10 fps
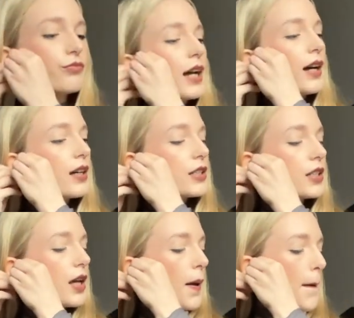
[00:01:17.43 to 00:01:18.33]
and
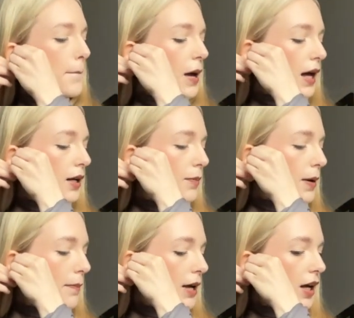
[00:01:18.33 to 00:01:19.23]
pack my
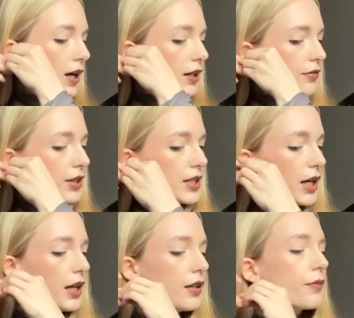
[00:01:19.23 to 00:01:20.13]
bag for the
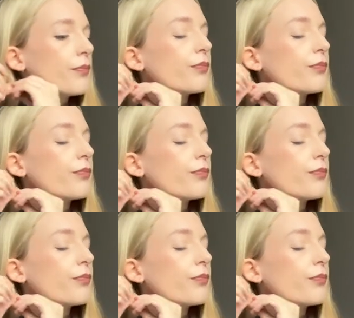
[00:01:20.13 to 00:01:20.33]
day.